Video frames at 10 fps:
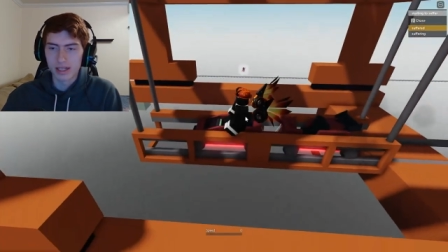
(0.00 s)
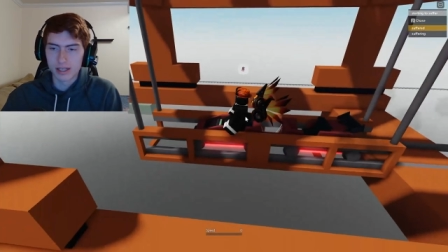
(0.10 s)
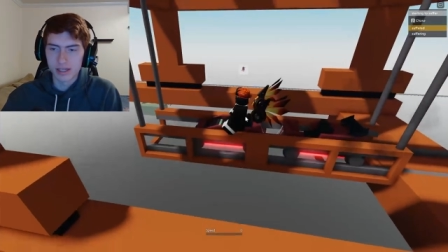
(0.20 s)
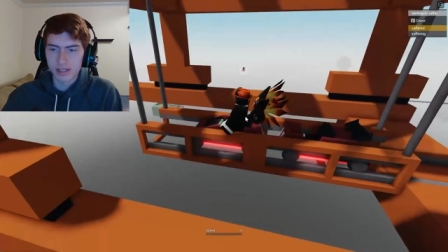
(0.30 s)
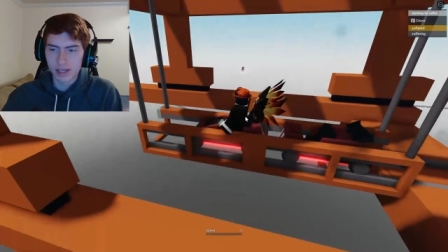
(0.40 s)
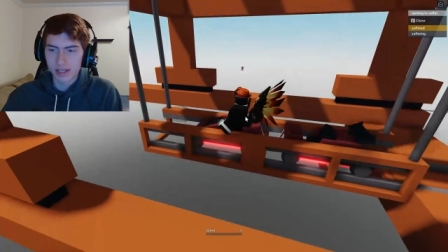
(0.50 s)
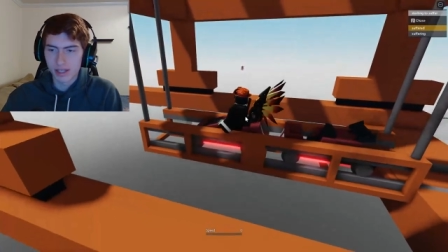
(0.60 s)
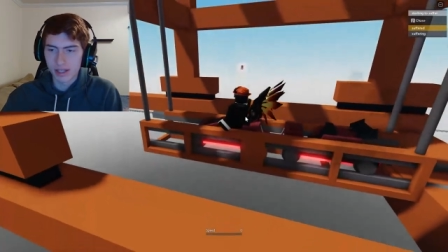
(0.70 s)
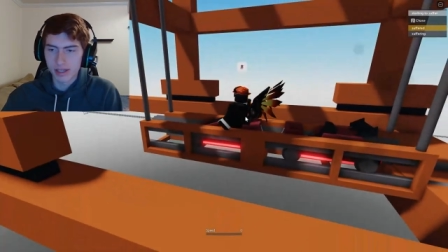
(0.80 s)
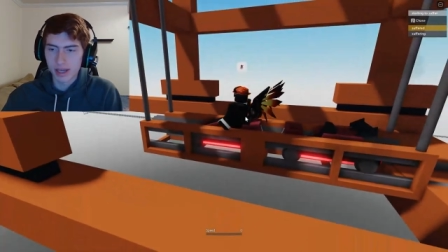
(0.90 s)
least. I
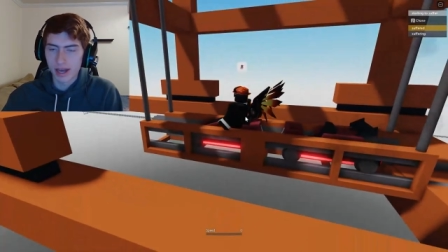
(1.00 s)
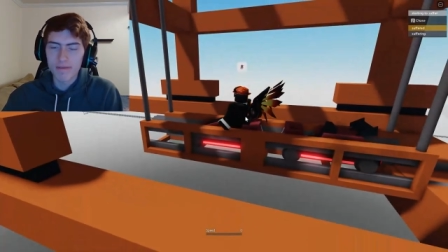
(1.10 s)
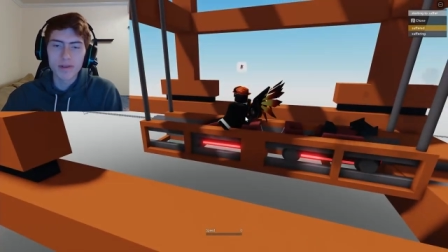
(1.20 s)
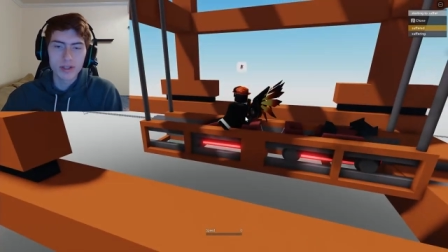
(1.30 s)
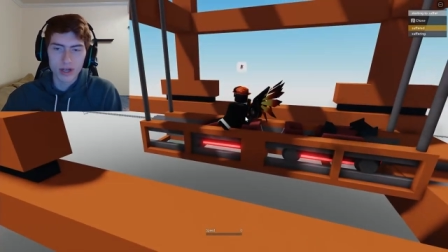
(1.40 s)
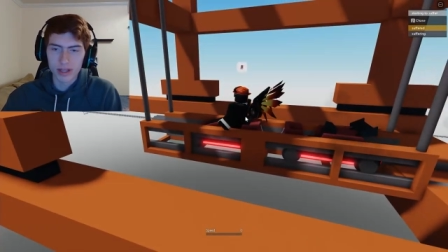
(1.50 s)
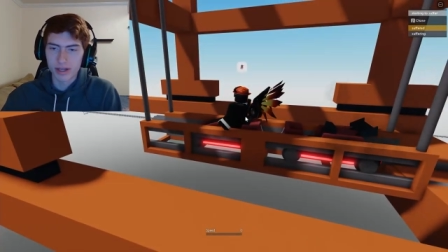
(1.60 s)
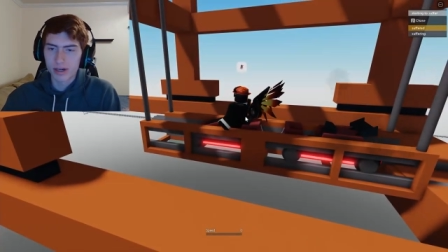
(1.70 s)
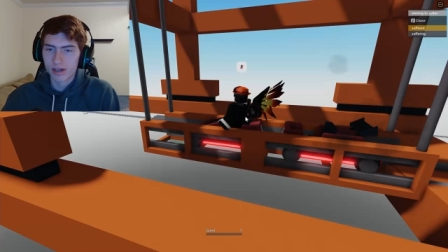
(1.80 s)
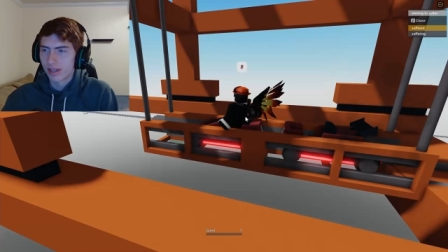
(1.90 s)
think, yeah, everything's on
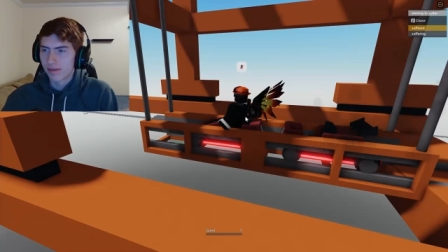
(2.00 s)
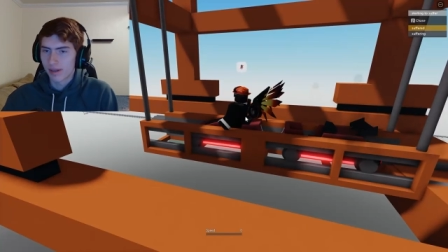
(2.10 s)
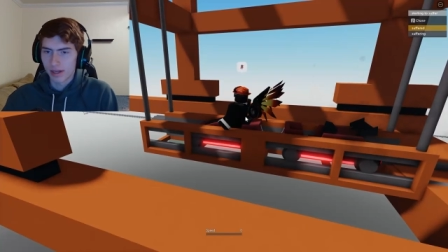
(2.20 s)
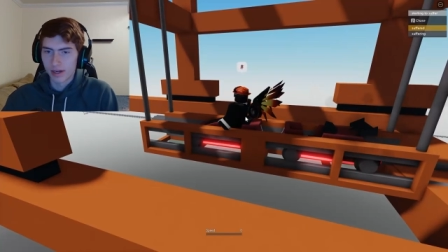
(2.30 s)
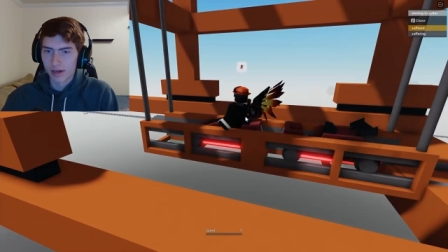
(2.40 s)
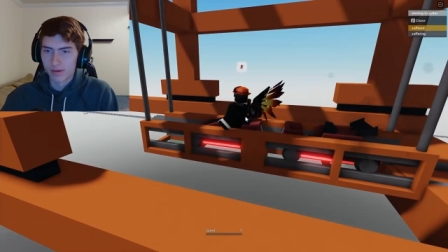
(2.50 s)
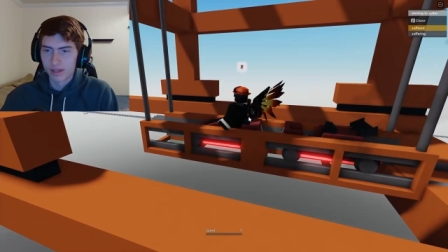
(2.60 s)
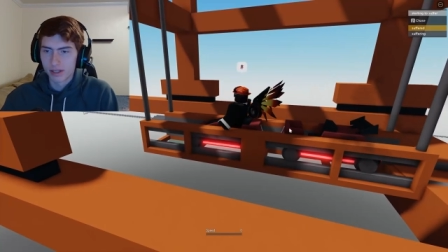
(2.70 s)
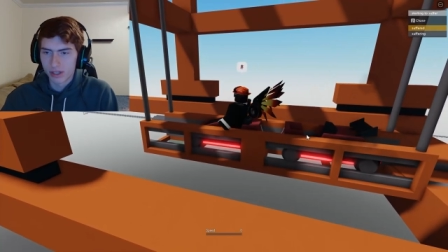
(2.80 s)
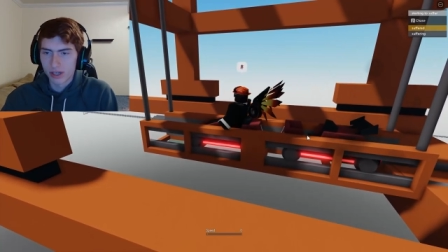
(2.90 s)
there. You know,
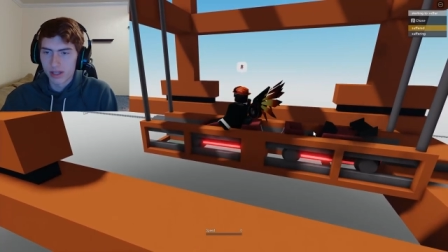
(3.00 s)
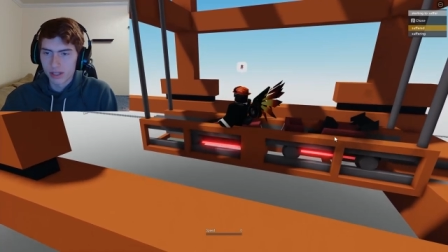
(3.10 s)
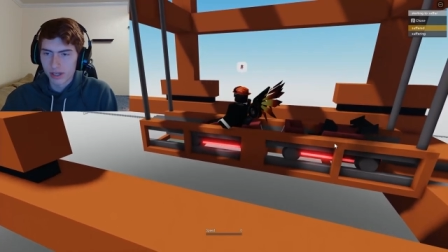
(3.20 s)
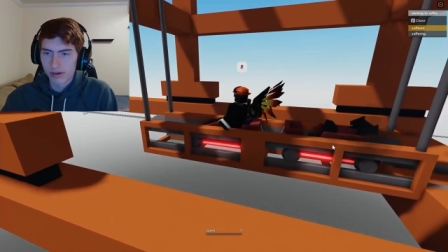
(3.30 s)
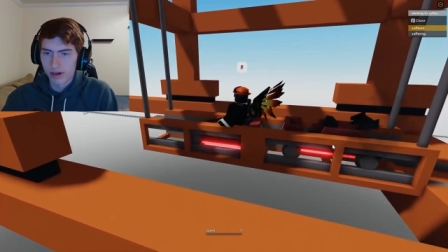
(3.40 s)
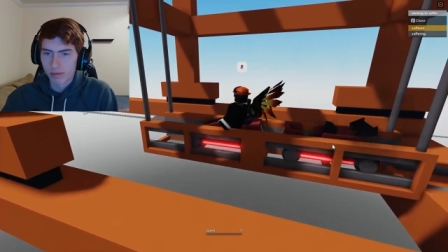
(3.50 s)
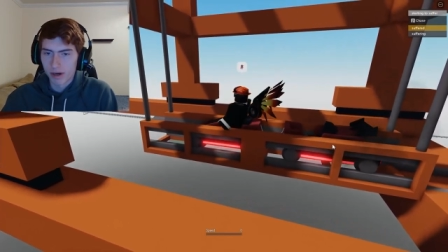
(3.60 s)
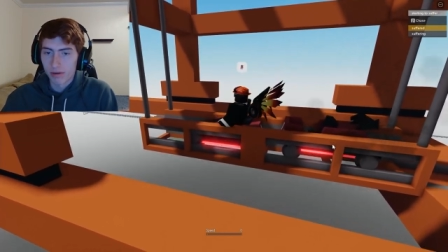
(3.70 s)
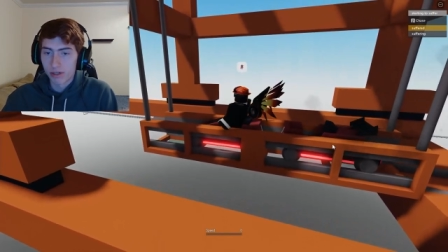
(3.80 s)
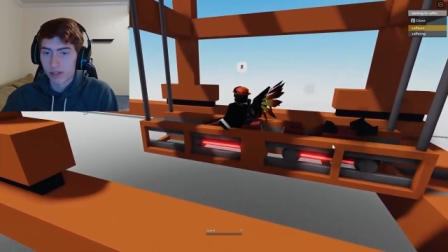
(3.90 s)
the, you got the generator
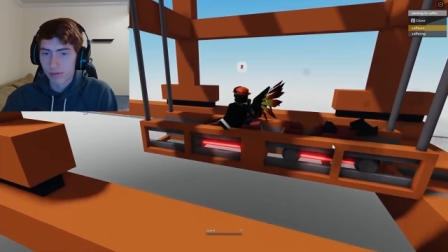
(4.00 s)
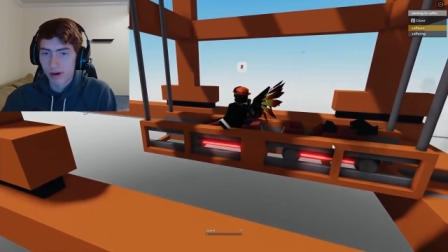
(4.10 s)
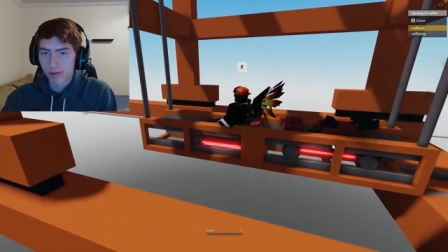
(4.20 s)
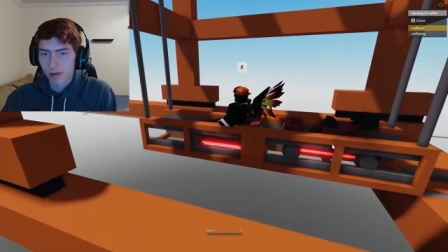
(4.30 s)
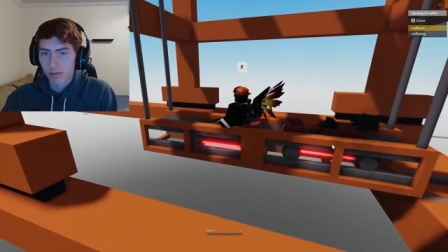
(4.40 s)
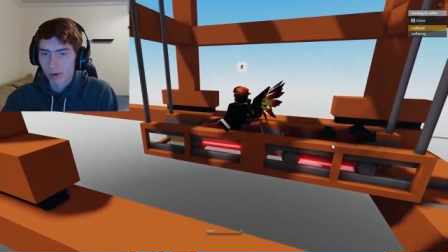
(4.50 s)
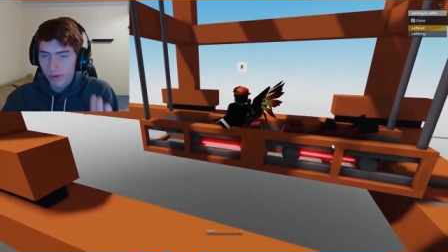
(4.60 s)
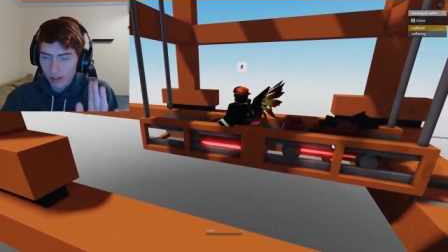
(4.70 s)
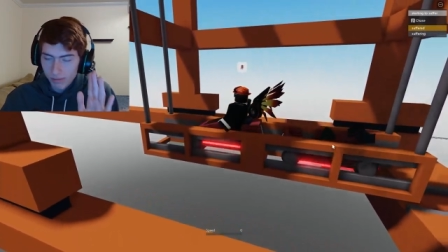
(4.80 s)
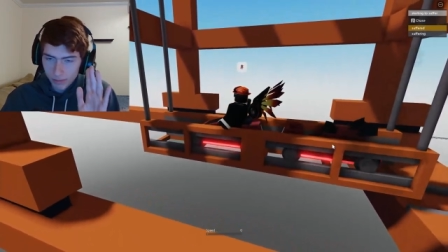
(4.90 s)
part, which is probably the
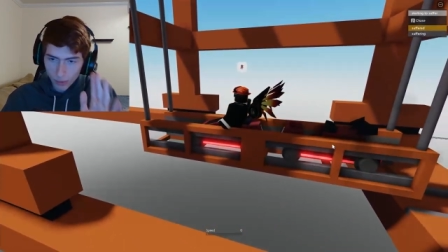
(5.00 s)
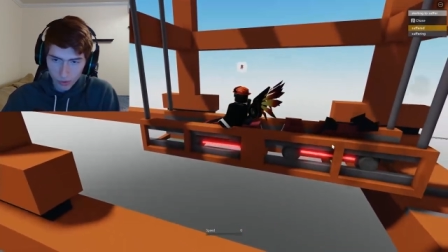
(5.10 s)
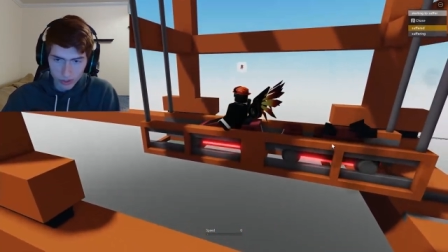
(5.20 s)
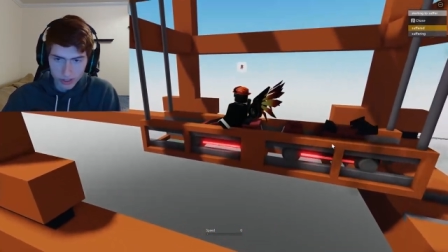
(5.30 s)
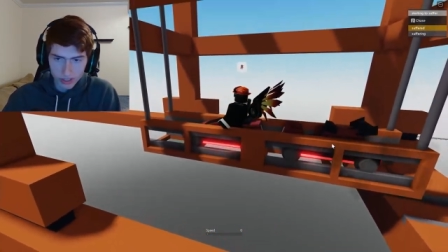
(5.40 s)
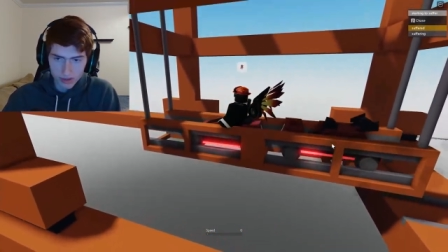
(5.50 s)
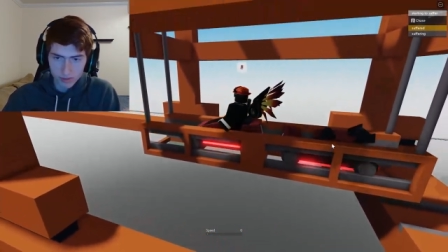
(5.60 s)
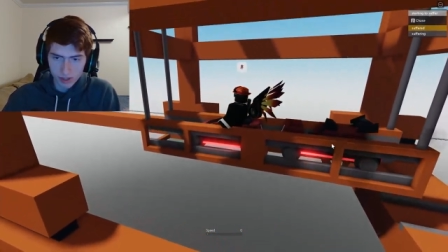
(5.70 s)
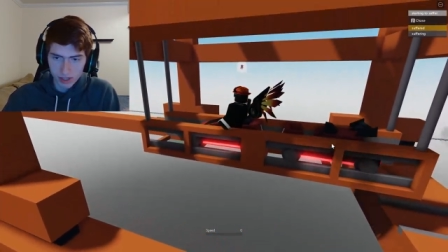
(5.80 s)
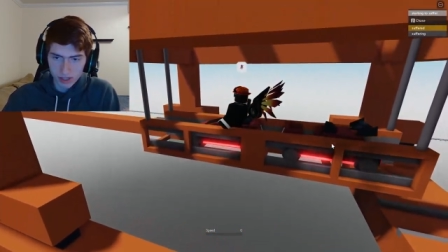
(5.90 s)
most important
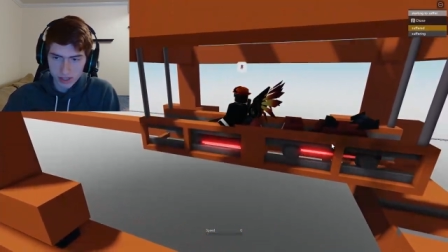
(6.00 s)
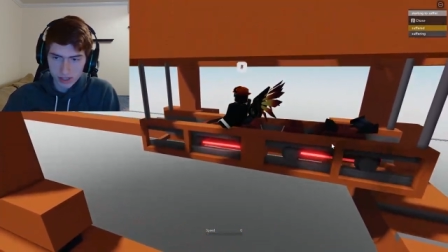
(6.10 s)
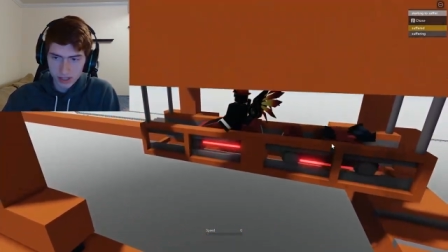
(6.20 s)
part.